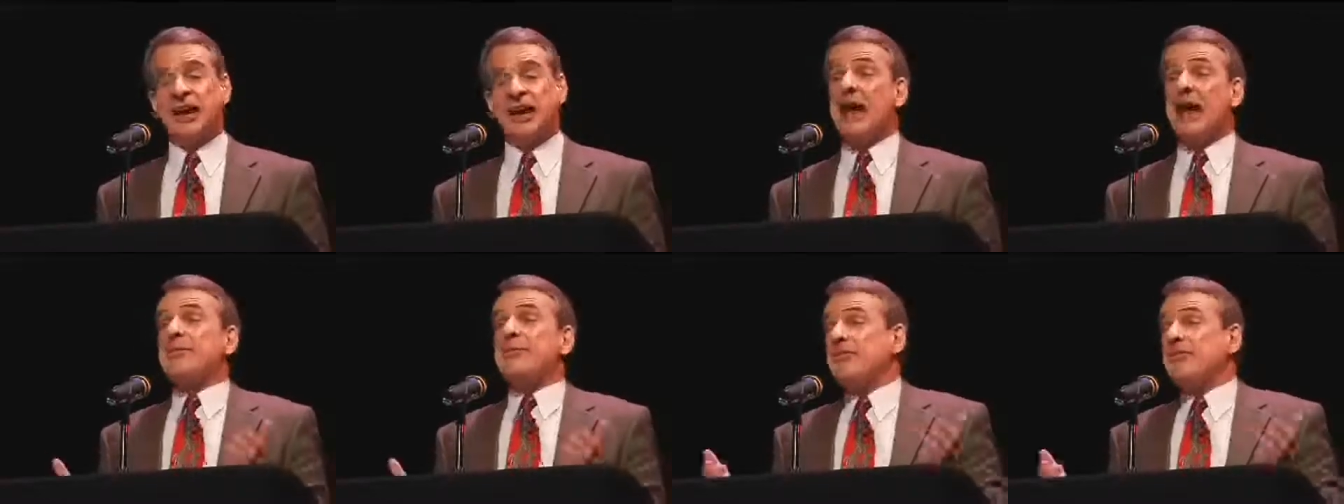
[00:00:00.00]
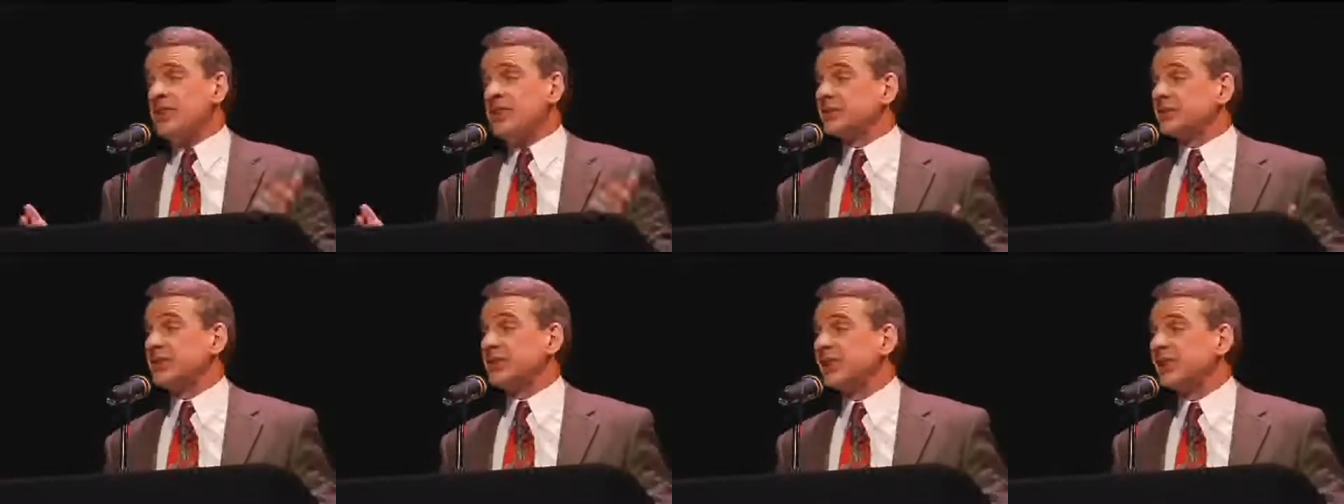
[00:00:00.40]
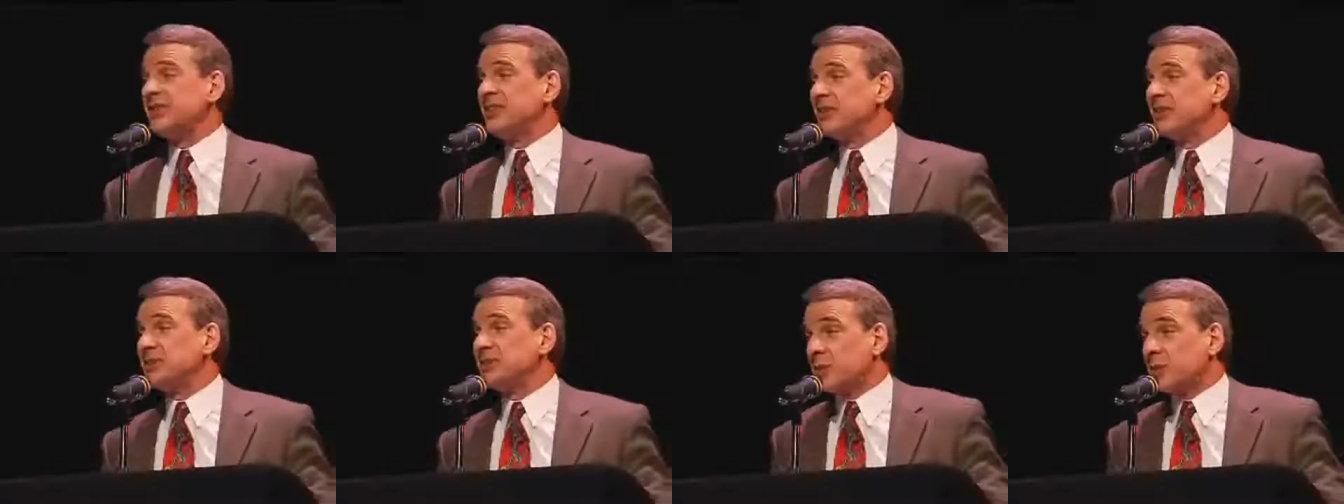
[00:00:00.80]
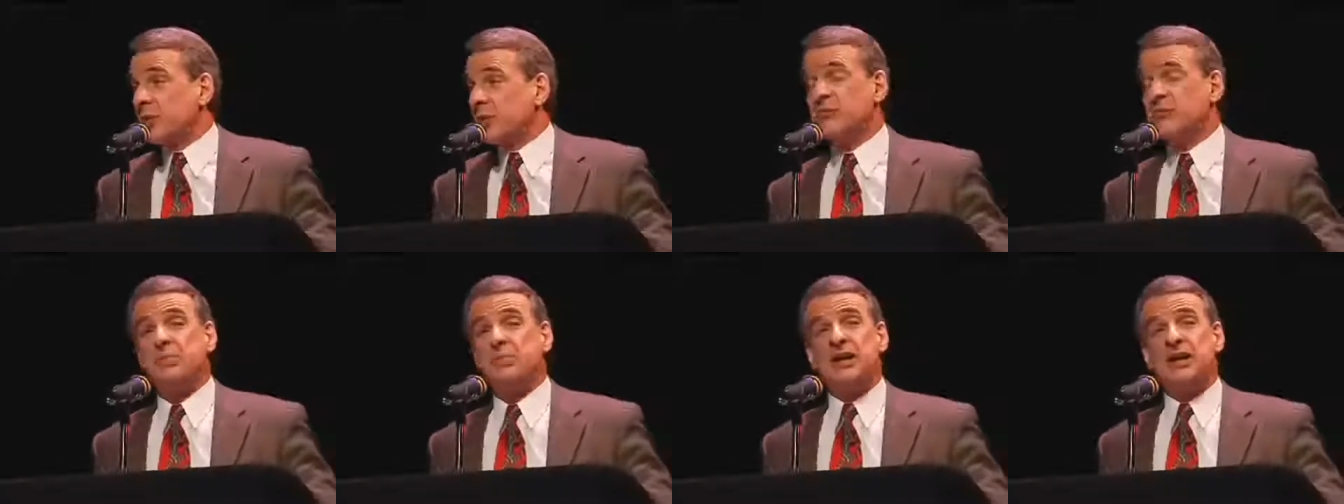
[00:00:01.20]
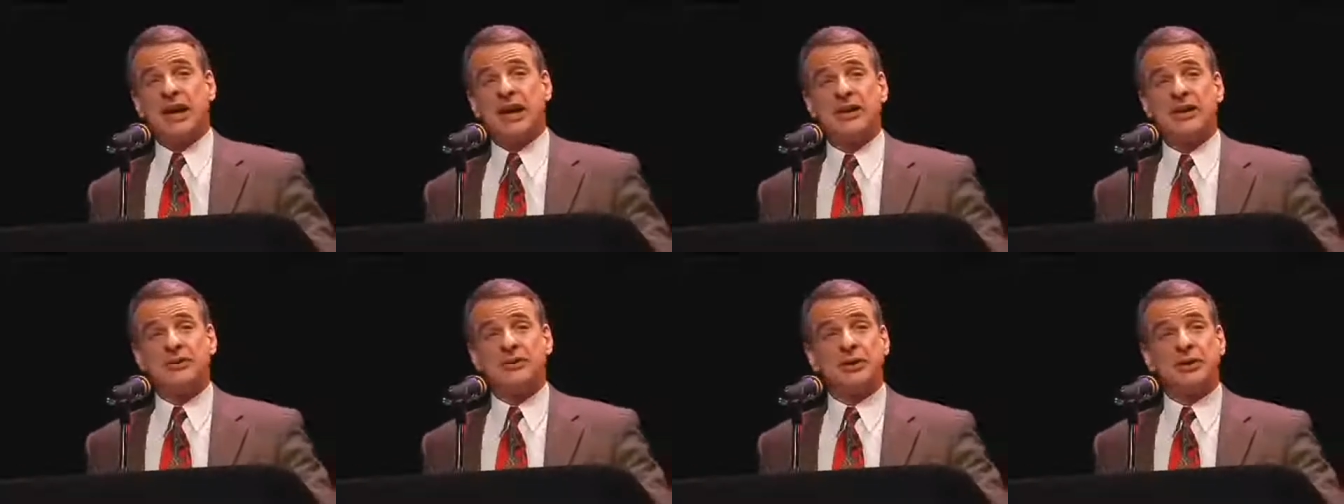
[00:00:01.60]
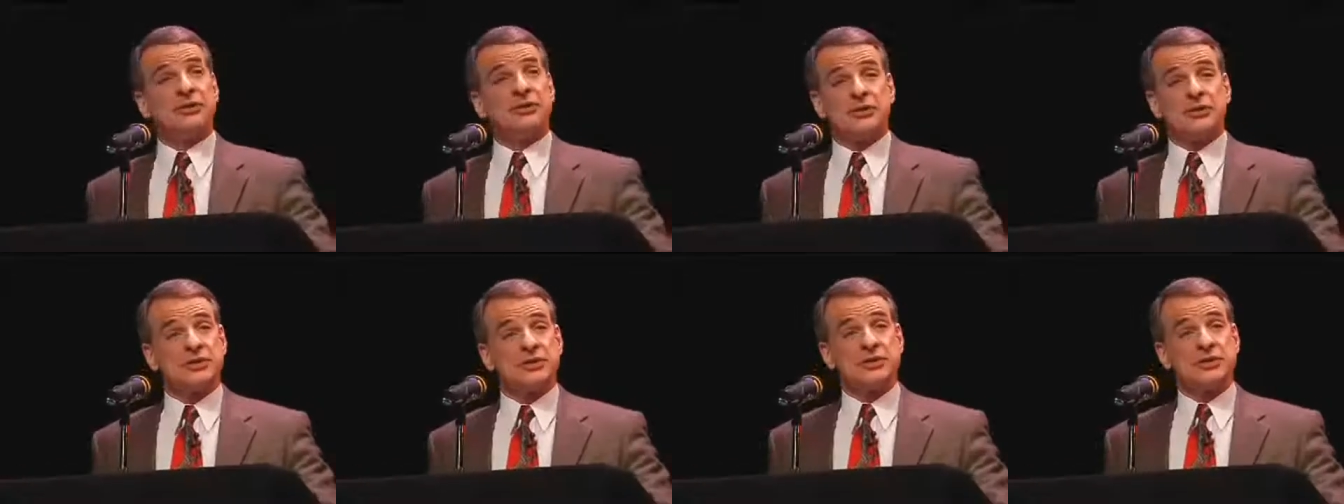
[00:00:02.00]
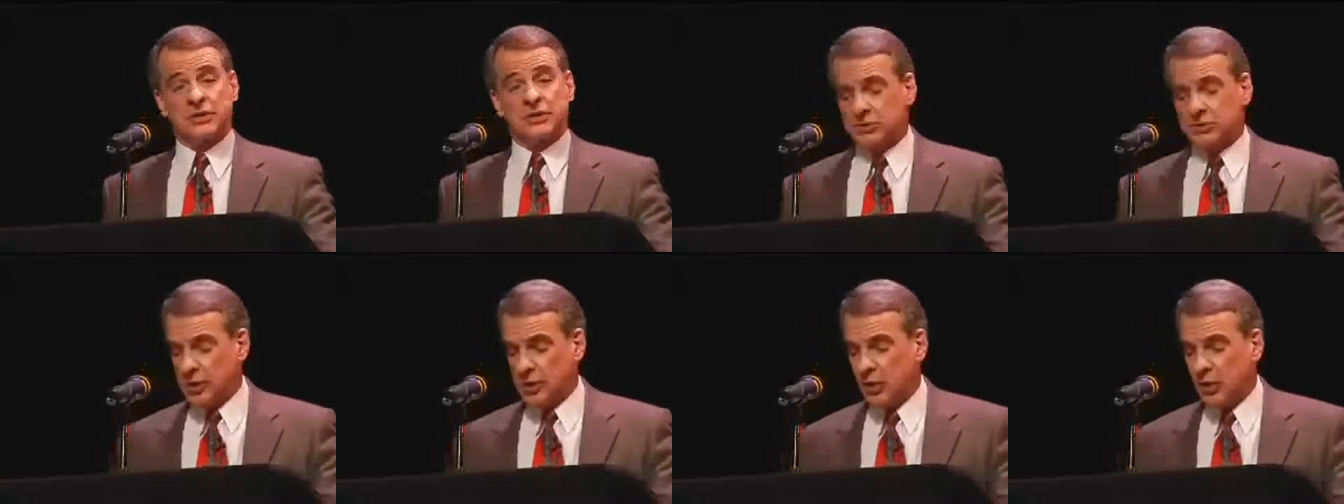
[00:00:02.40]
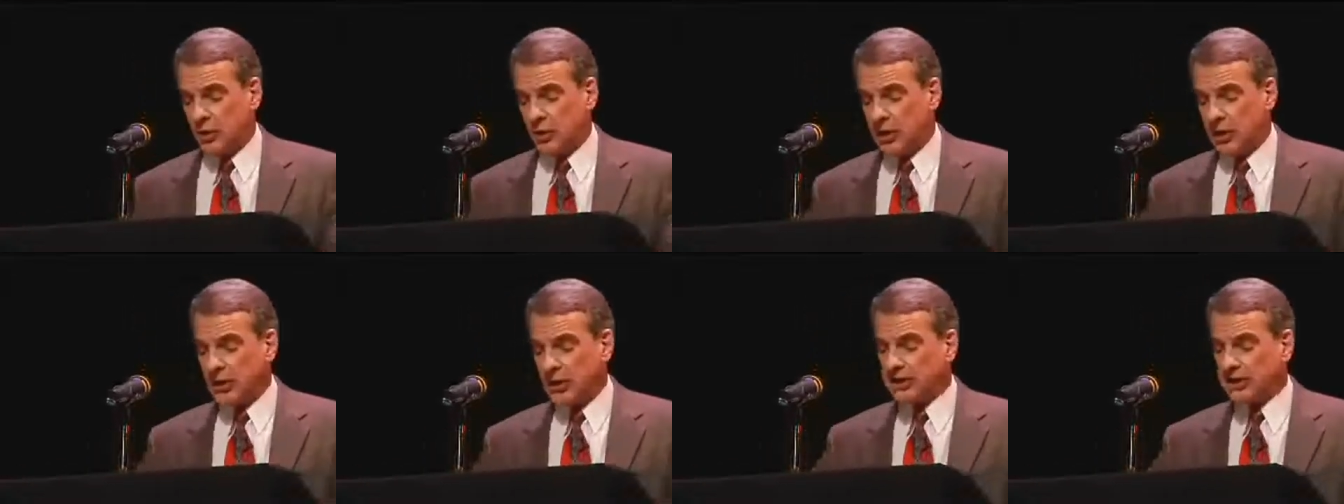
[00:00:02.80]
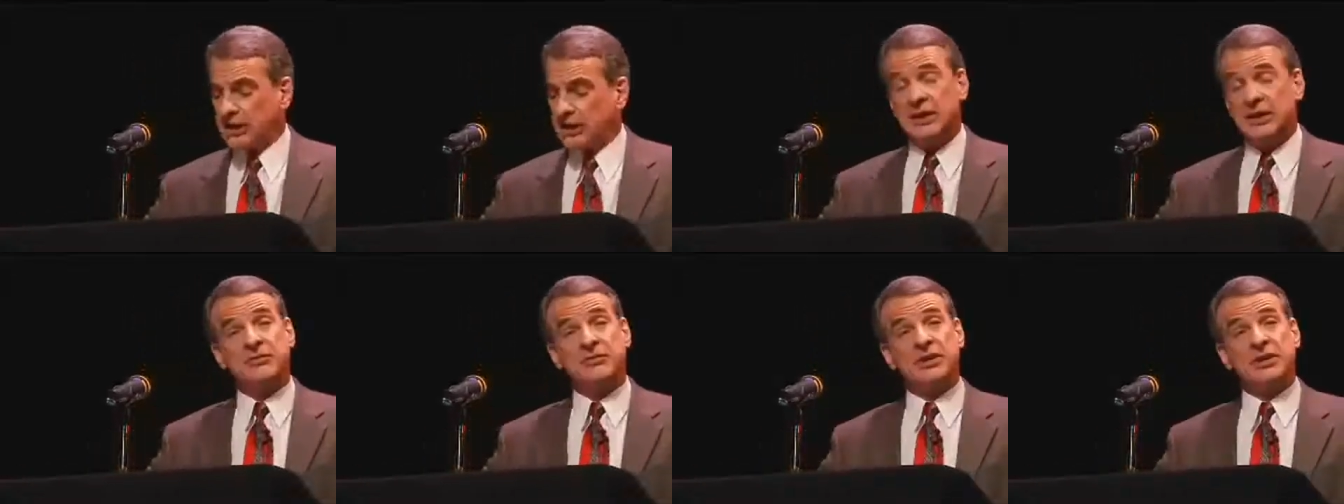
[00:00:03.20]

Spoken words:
then obviously this sort of behavior could still go on